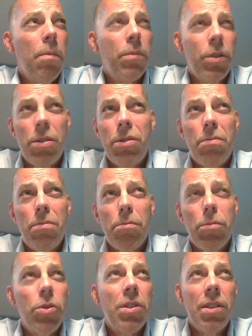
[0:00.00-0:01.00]
Because
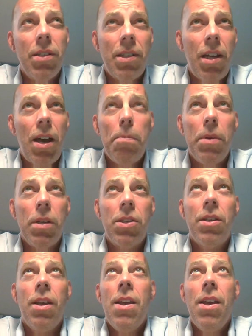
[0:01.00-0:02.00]
most of the topics
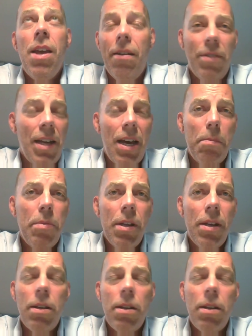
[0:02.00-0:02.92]
have not been,